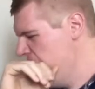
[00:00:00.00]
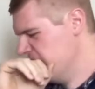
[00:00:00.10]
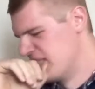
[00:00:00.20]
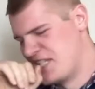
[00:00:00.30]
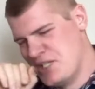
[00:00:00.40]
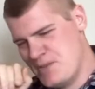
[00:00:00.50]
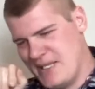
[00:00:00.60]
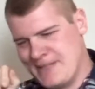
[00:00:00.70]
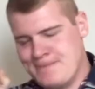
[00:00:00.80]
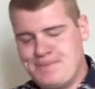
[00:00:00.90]
Excuse
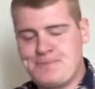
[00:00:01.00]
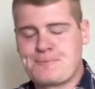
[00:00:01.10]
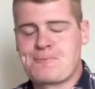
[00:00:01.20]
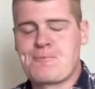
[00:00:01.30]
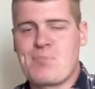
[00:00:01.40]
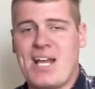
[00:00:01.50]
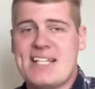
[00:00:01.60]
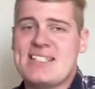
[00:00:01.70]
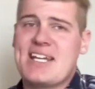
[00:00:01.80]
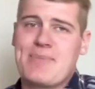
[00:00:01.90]
me.
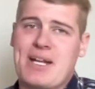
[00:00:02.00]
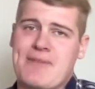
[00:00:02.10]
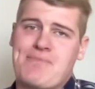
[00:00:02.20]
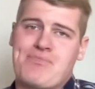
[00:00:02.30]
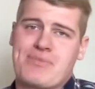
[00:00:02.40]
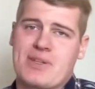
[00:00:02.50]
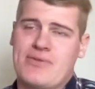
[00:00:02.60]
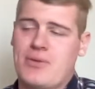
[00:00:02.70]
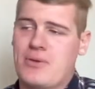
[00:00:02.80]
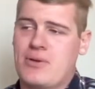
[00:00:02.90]
That's a lot of money
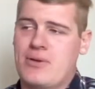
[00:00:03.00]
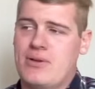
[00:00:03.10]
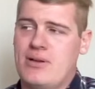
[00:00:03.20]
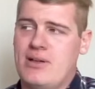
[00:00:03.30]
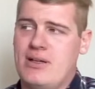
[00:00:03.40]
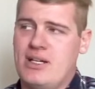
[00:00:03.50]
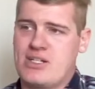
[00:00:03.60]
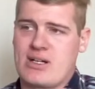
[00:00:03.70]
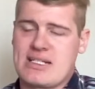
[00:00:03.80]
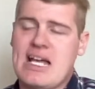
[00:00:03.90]
for a
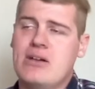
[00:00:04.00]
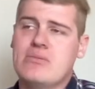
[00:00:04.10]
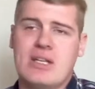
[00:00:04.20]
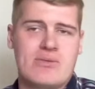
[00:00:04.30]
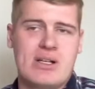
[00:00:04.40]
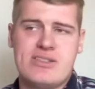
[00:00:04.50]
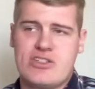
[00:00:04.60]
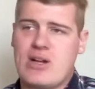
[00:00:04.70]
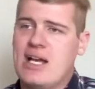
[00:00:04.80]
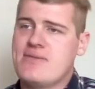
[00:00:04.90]
truck. Now, it runs, it
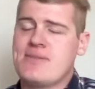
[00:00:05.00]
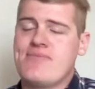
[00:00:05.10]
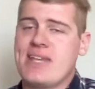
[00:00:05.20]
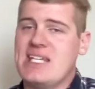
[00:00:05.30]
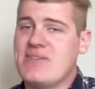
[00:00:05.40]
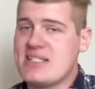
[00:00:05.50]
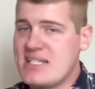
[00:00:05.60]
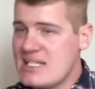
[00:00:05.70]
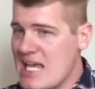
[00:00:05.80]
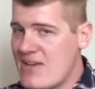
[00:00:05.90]
drives, and if it
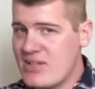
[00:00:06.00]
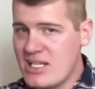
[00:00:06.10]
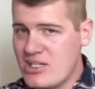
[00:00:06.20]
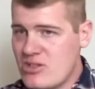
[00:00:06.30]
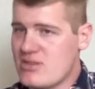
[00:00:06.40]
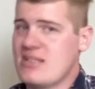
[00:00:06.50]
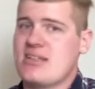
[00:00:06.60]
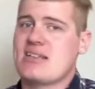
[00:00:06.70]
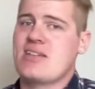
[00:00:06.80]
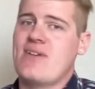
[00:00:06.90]
didn't have any issues at
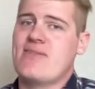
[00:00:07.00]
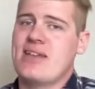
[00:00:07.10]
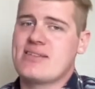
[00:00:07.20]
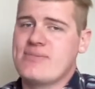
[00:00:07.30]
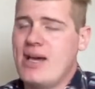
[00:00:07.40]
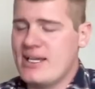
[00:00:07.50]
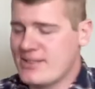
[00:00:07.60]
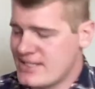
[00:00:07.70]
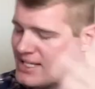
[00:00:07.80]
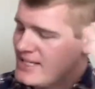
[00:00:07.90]
65,000 miles,